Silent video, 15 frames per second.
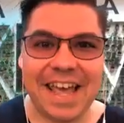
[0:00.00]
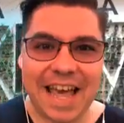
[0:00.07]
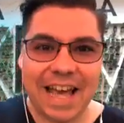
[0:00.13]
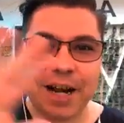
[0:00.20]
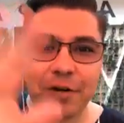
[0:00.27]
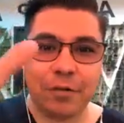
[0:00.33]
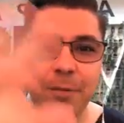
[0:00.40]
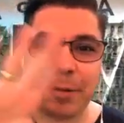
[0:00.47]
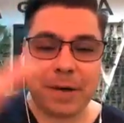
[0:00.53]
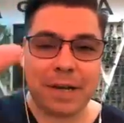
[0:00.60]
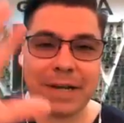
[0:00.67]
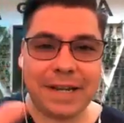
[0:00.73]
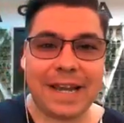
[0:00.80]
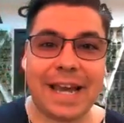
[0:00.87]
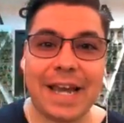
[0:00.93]
Hello
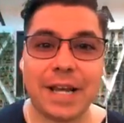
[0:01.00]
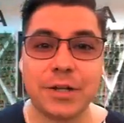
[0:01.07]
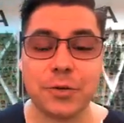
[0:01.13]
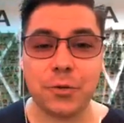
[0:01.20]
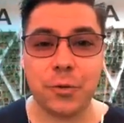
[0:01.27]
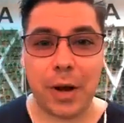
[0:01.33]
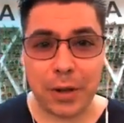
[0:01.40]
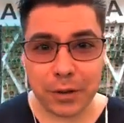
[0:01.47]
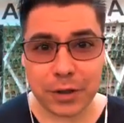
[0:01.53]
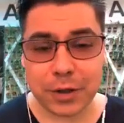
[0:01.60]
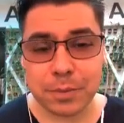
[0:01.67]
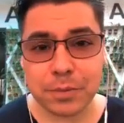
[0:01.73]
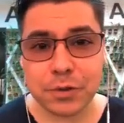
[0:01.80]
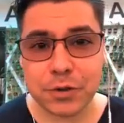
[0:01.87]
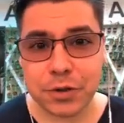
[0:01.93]
everybody and
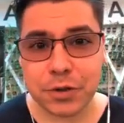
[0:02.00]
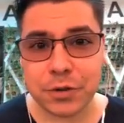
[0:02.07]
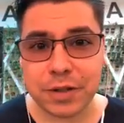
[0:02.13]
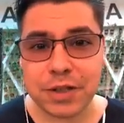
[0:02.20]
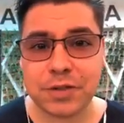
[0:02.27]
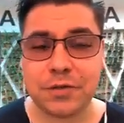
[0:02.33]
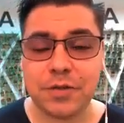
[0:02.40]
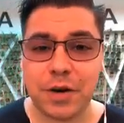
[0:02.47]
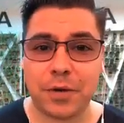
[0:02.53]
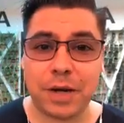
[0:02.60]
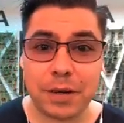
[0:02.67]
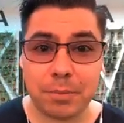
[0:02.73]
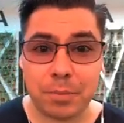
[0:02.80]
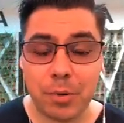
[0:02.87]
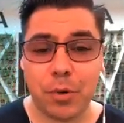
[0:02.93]
welcome to this very
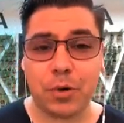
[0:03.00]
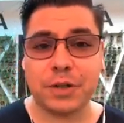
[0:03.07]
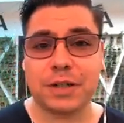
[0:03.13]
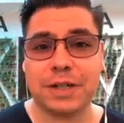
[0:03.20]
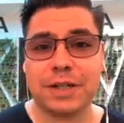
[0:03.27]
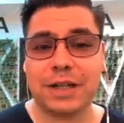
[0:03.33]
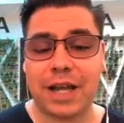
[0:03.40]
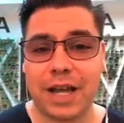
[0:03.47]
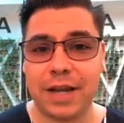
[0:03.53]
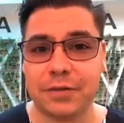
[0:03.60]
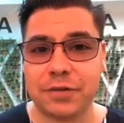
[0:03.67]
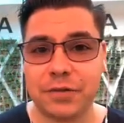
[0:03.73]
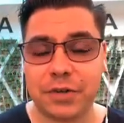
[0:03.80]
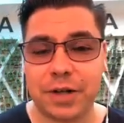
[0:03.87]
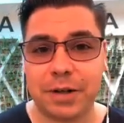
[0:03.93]
important live
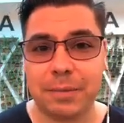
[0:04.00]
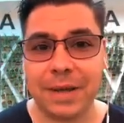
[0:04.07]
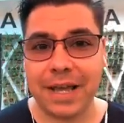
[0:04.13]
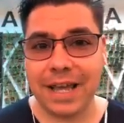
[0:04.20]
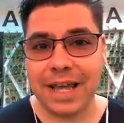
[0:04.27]
stream.